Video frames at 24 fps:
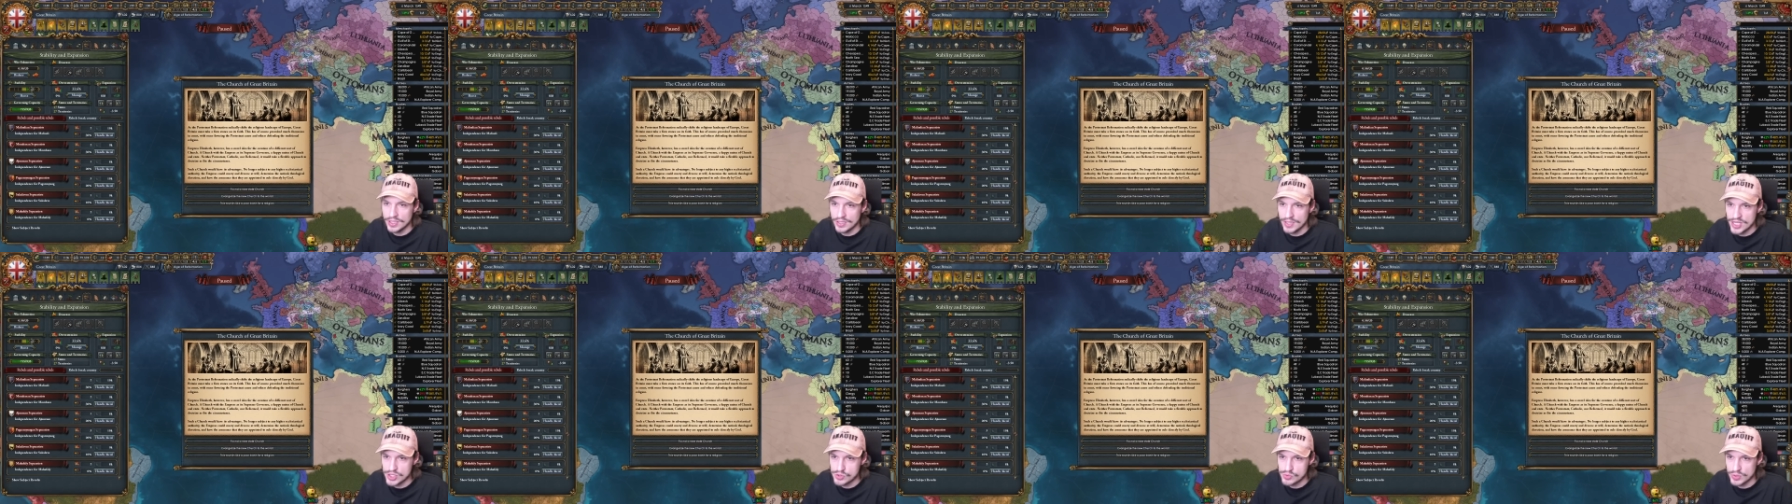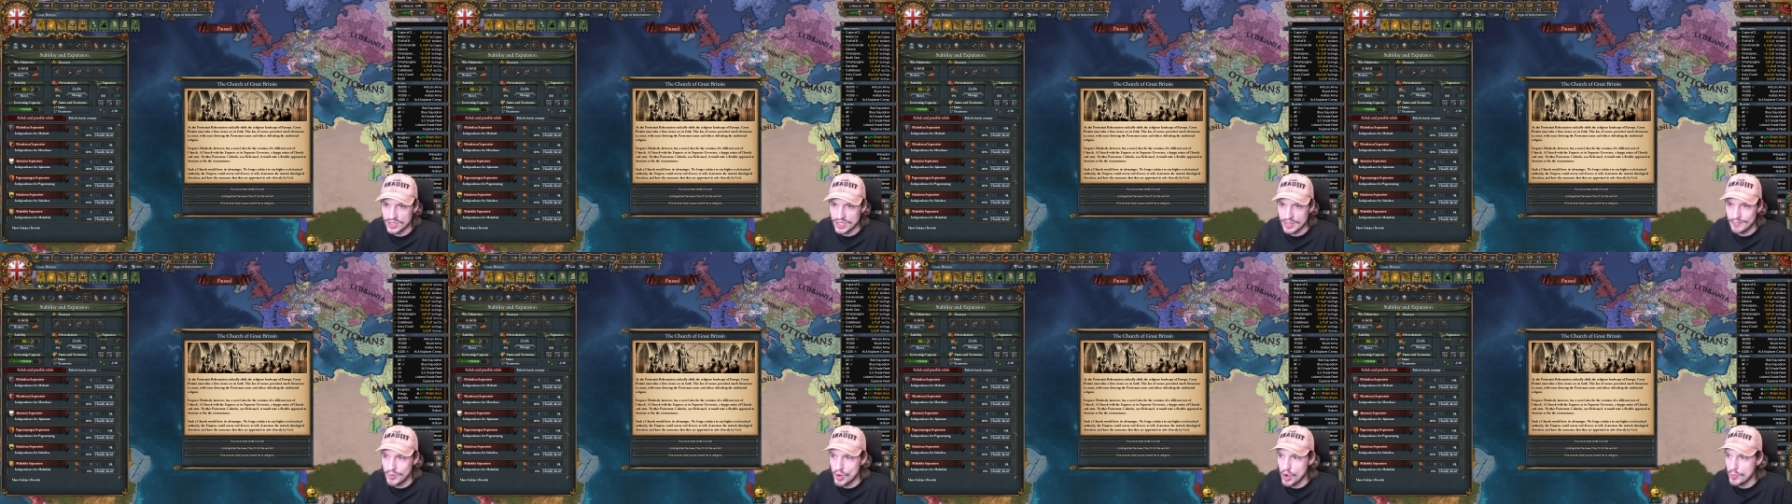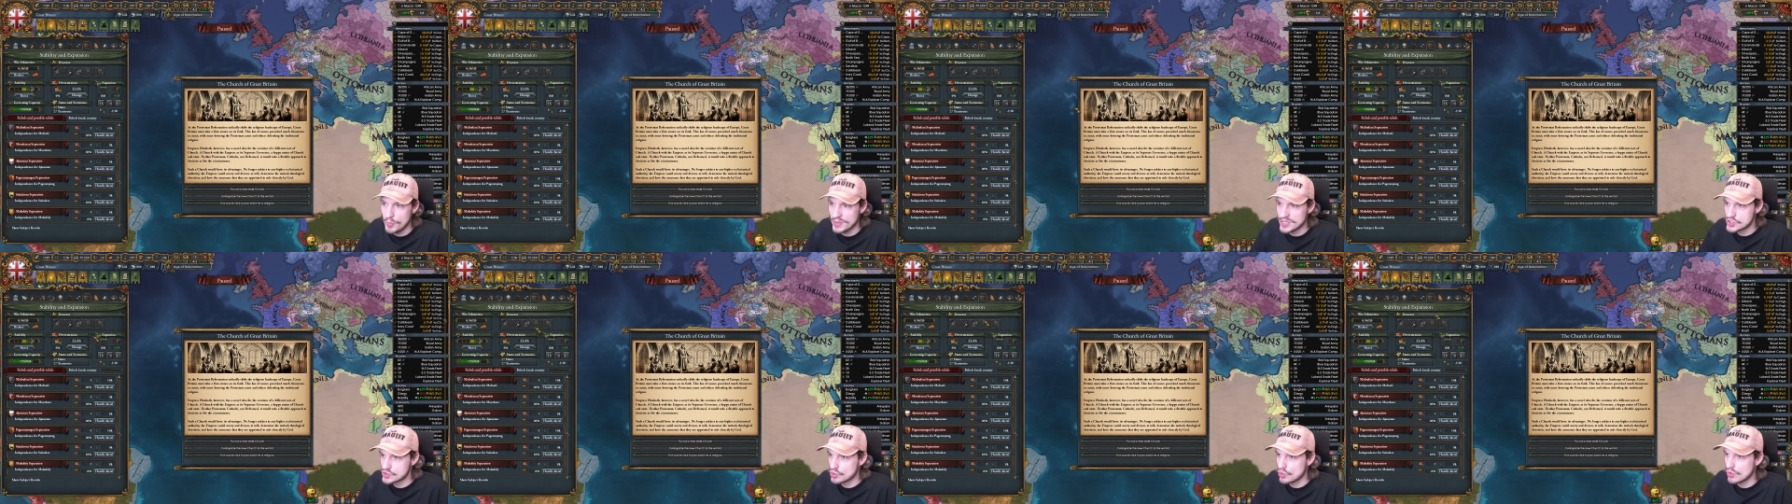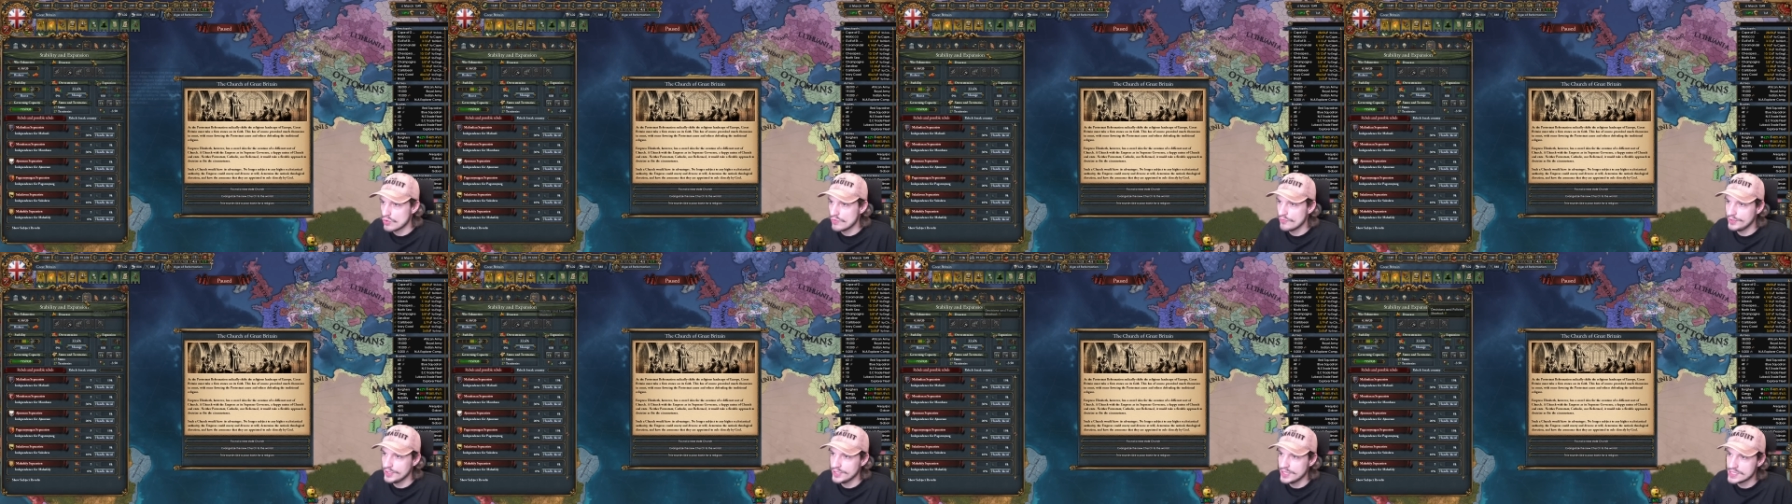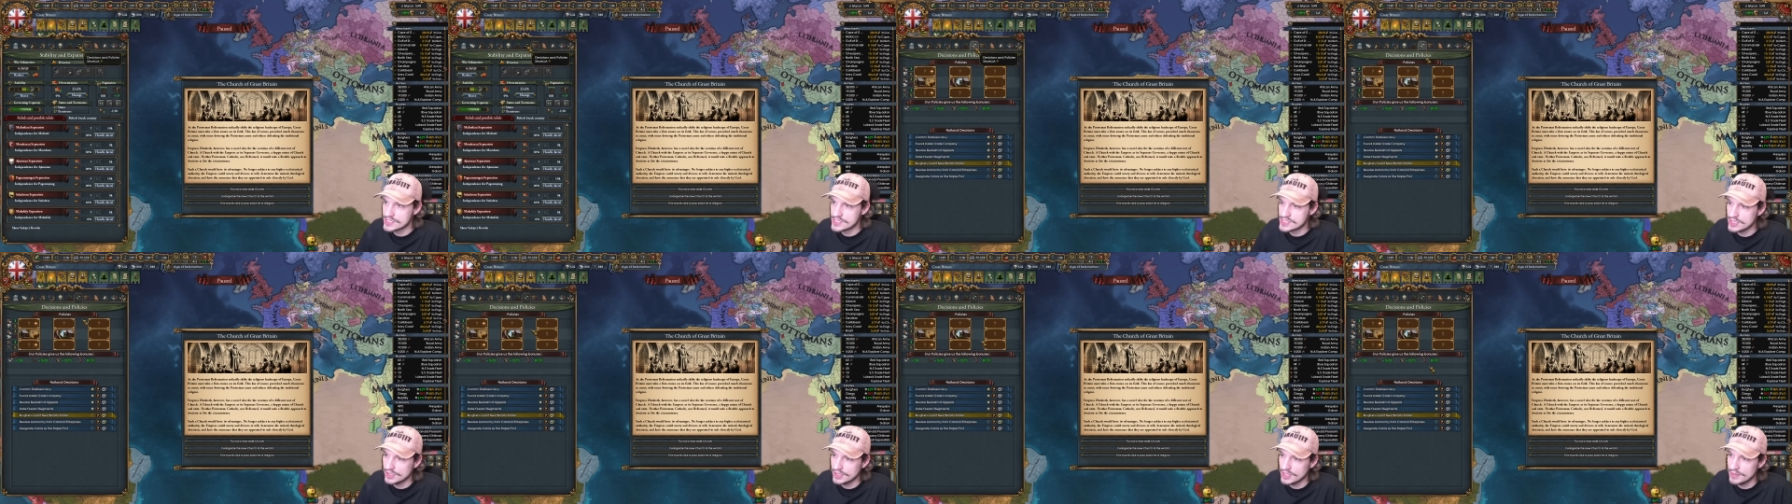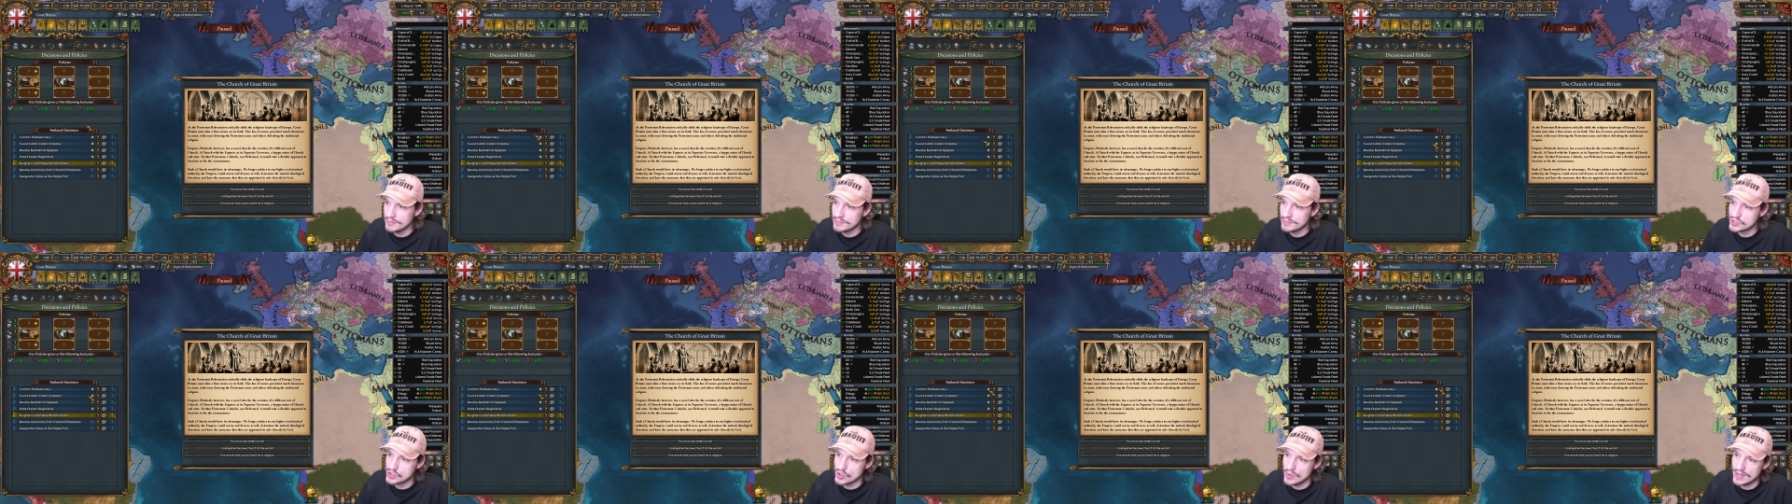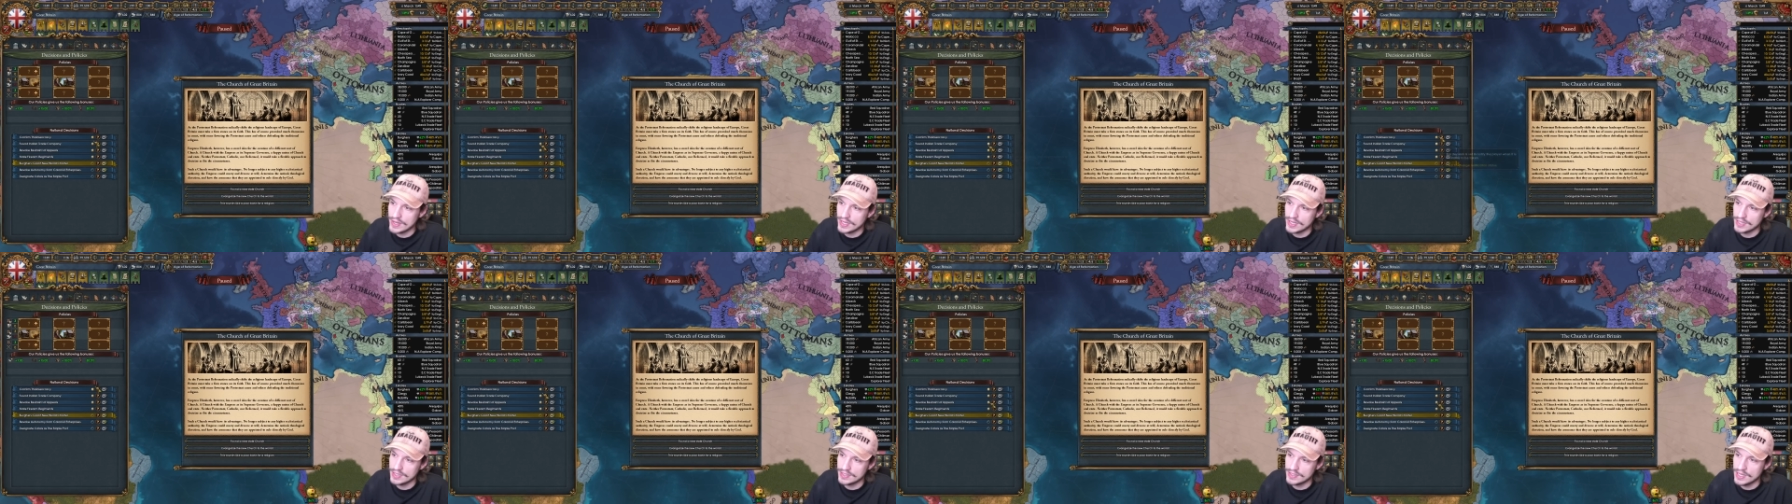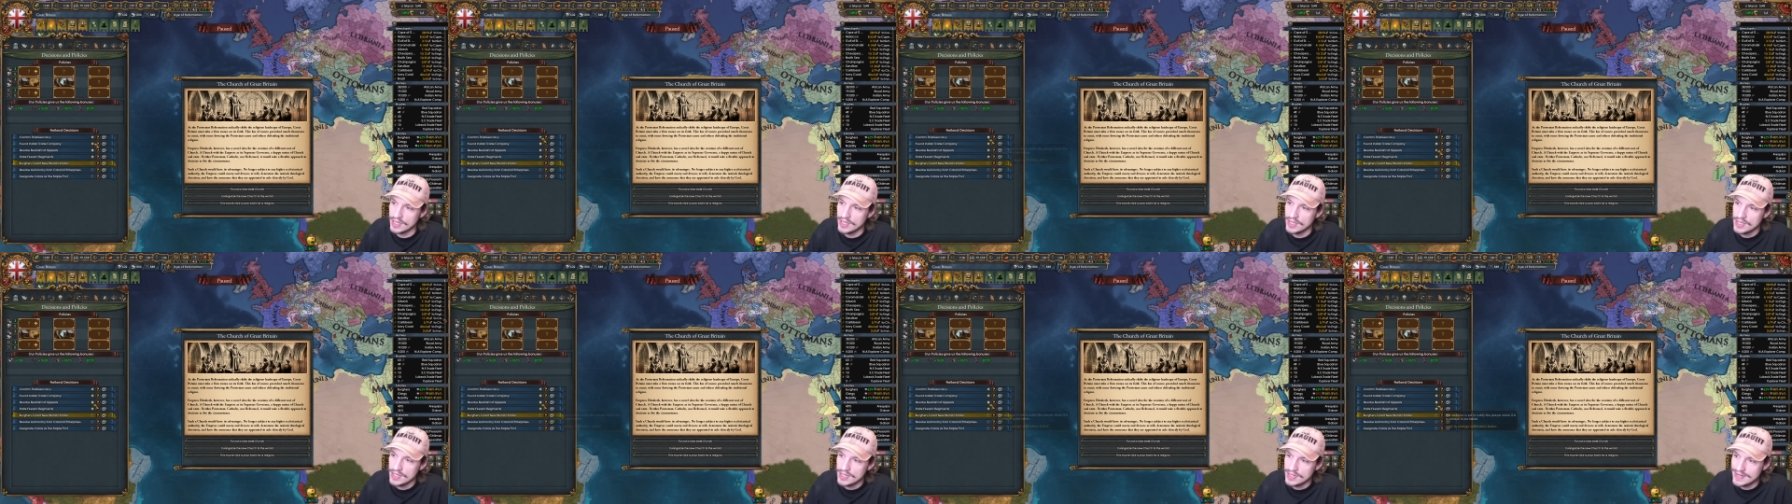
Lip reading: alliance with the Pope and scornfully insult him so I could